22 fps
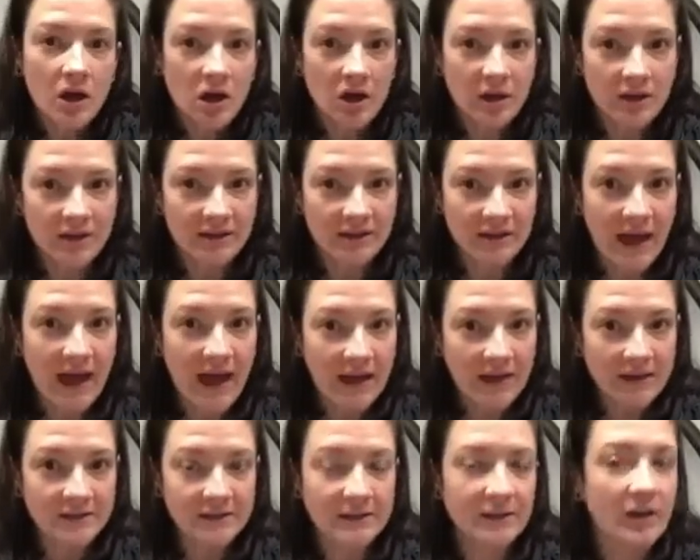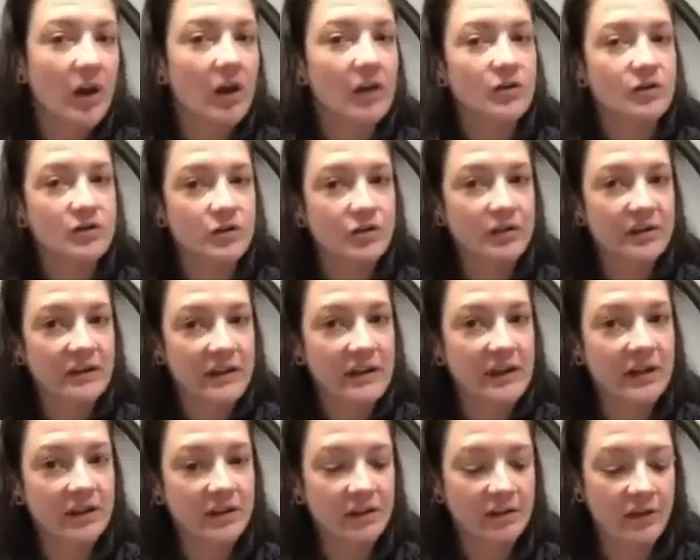collects
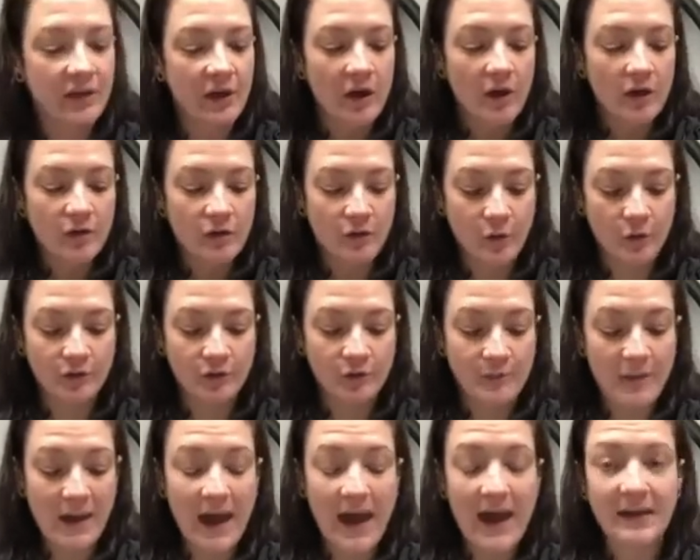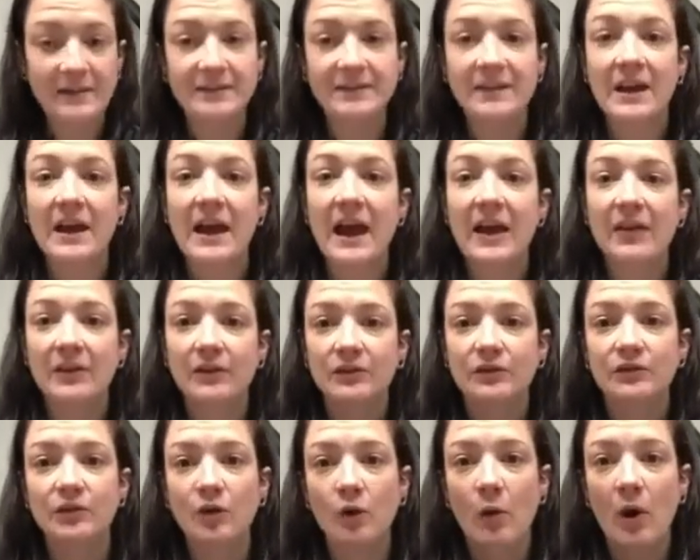underneath those mats and
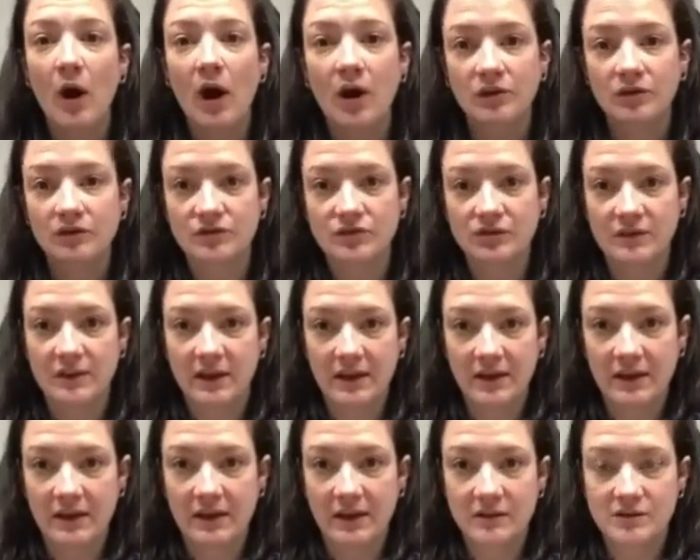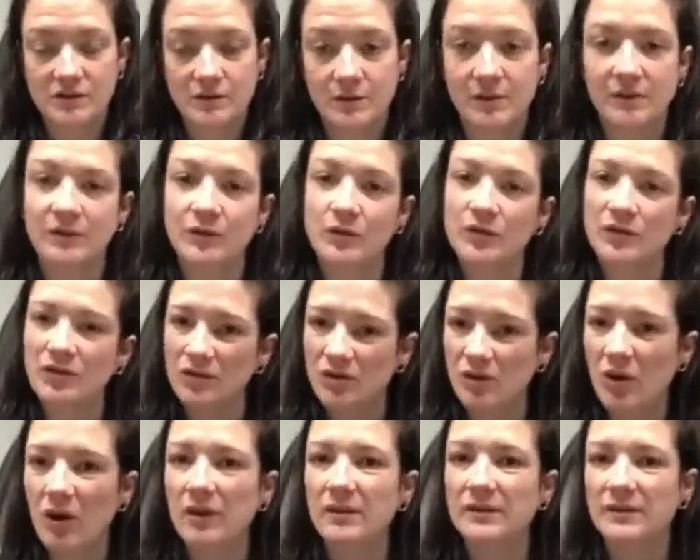there's no oxygen that can get to it. So you can
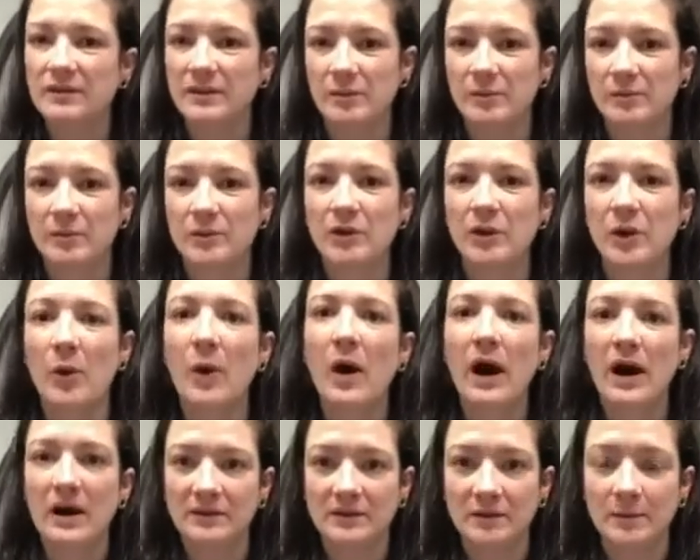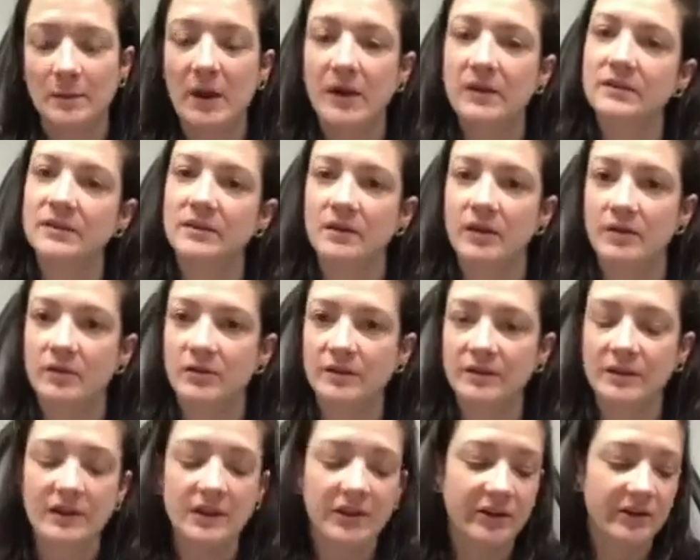cause some, hot spots and other
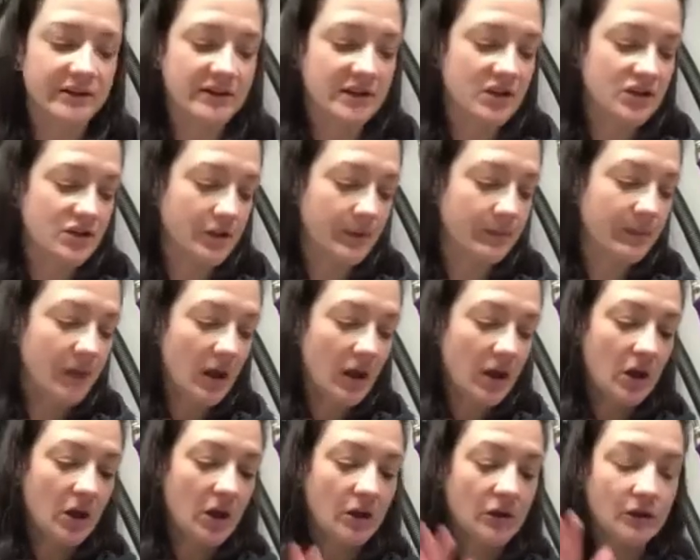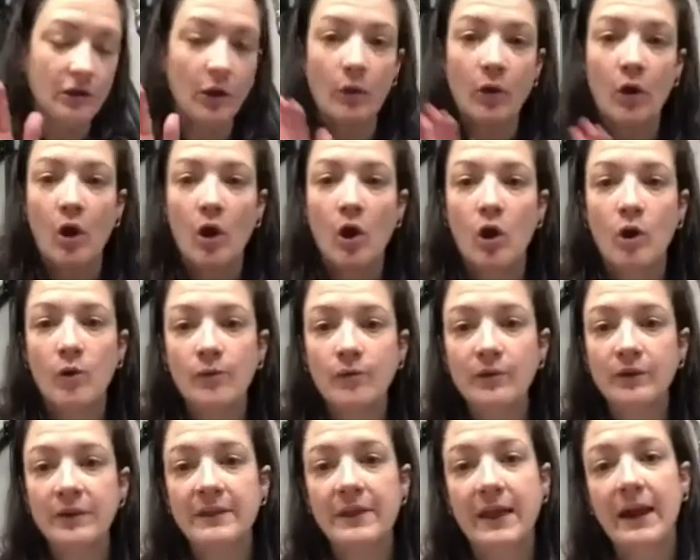skin irritation. So
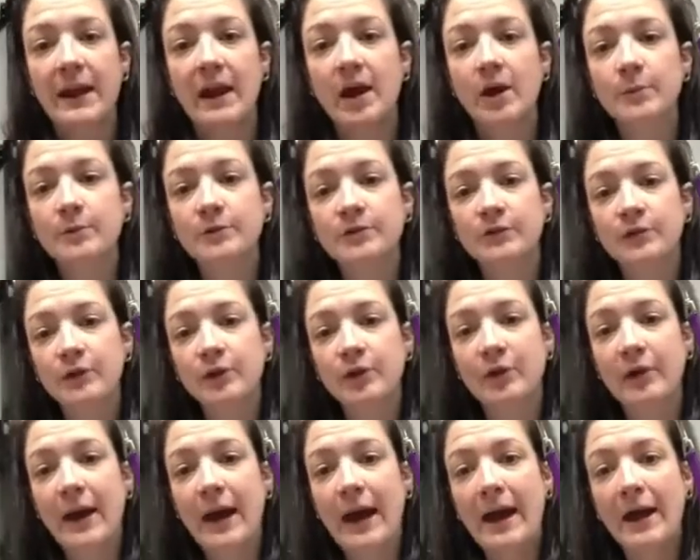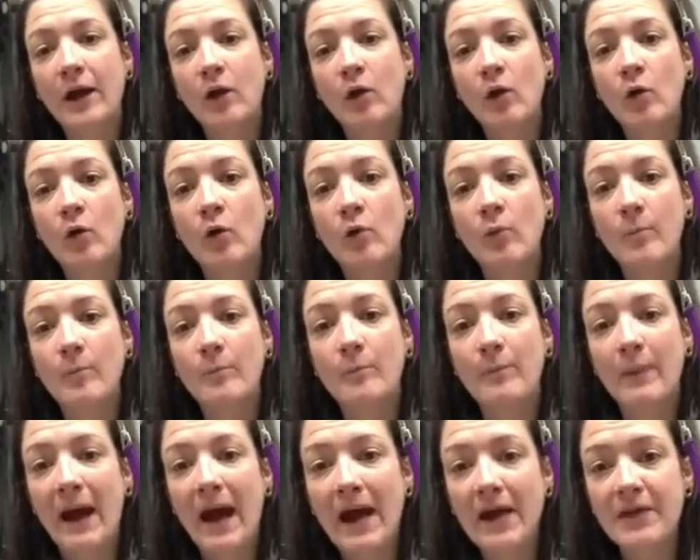hopefully that helps for your at-home
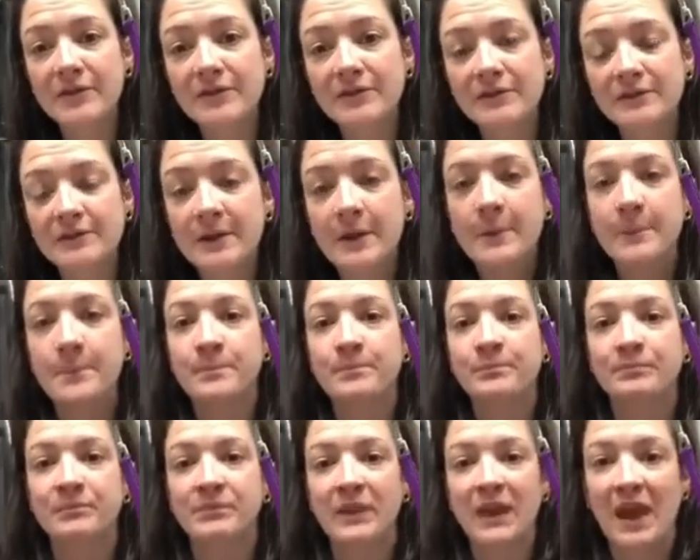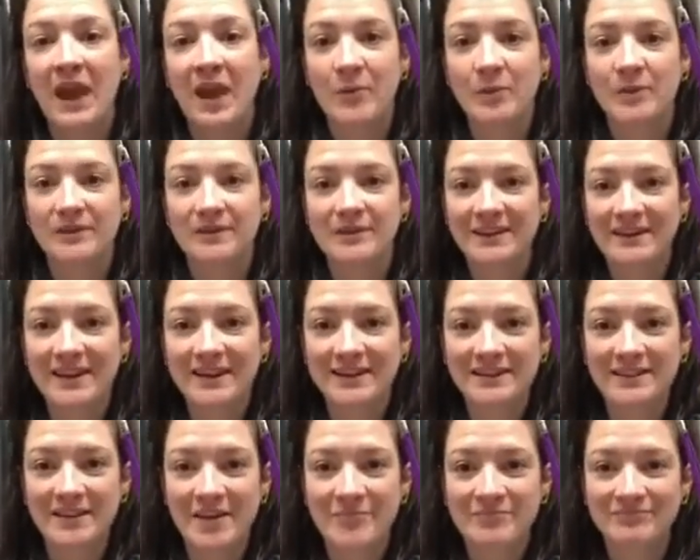baths, and we'll see you
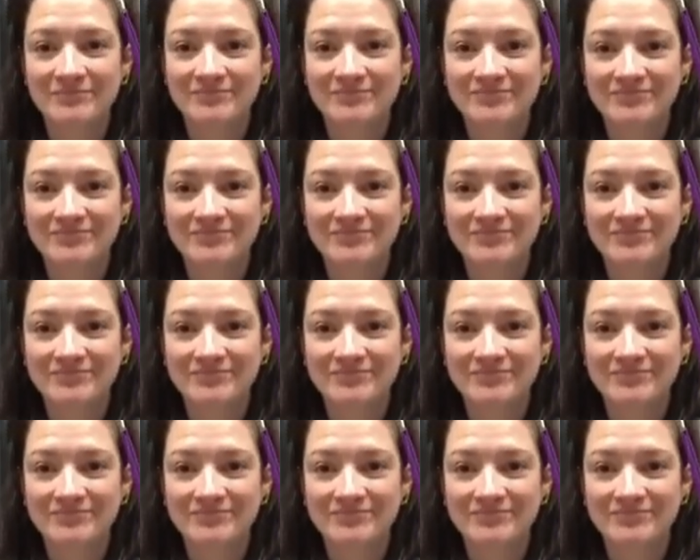next time.